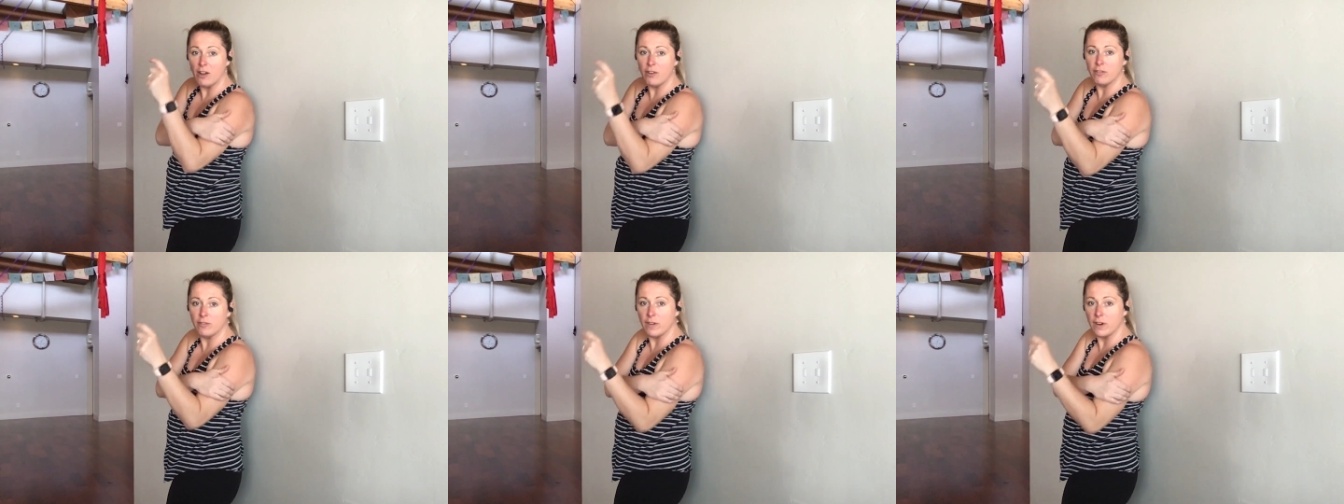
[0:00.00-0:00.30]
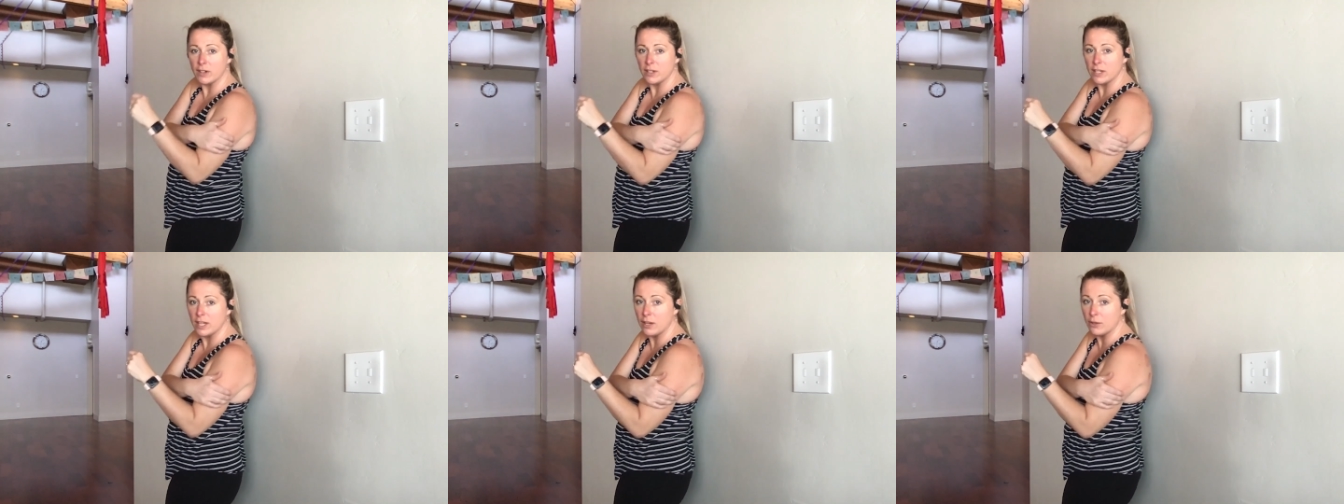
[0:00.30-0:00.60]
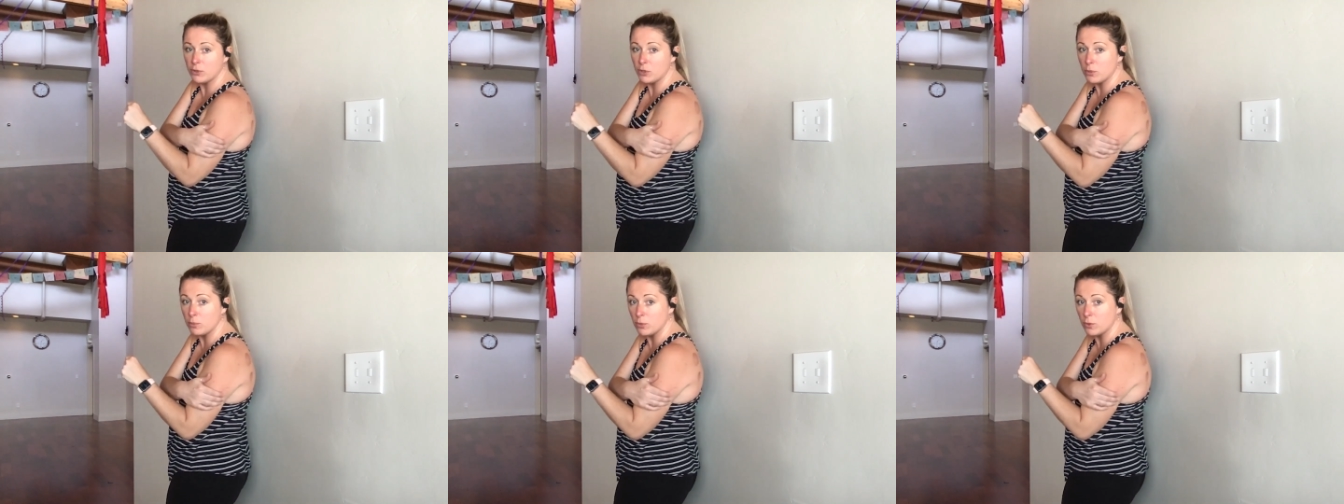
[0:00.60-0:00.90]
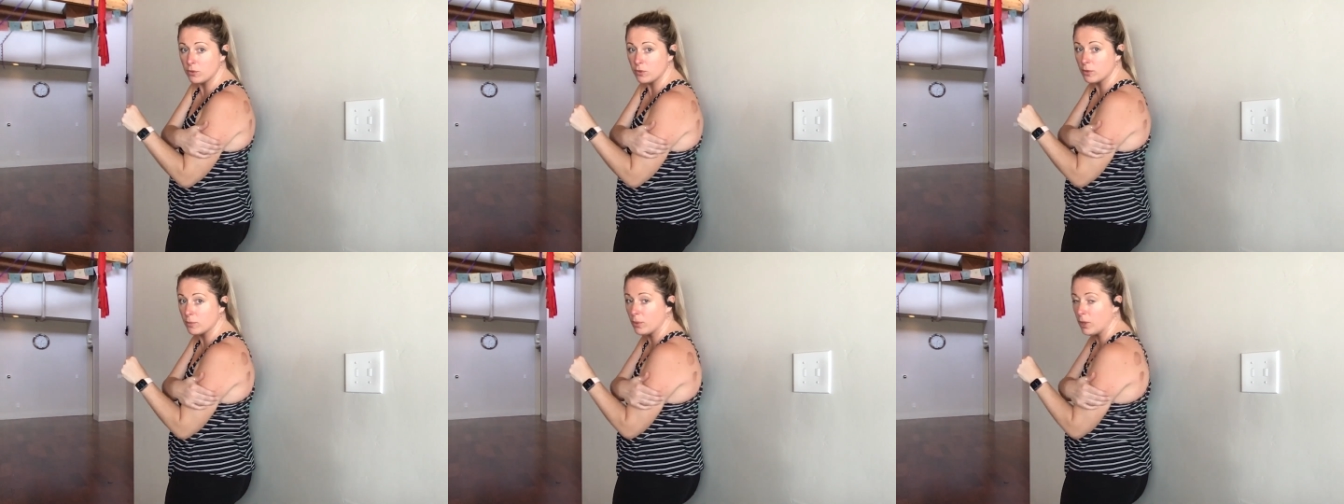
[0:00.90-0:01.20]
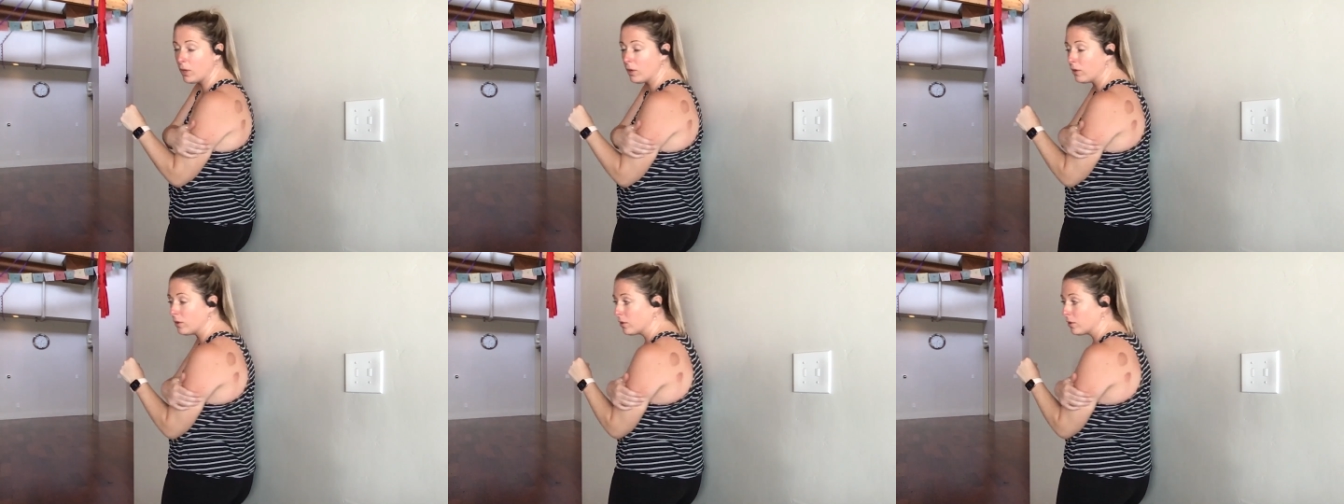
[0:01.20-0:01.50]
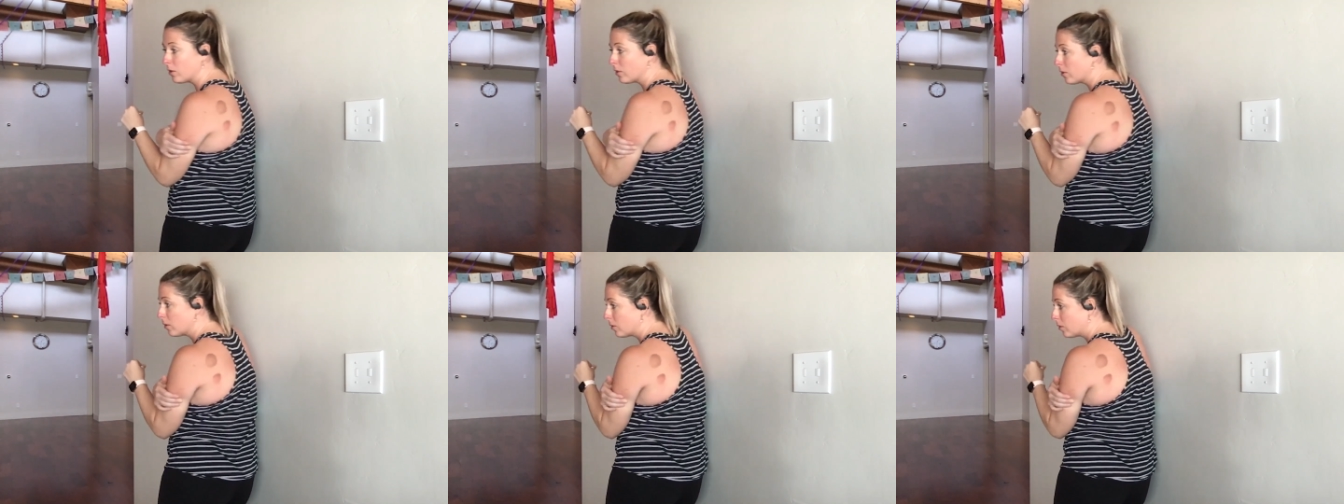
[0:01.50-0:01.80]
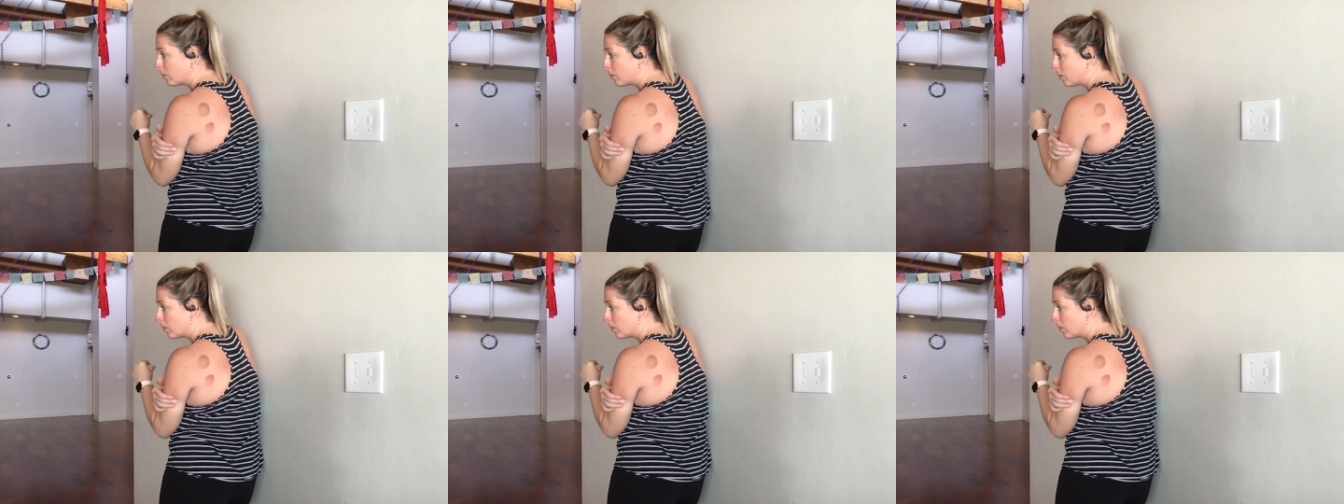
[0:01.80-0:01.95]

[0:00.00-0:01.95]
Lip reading: how far down you move the ball.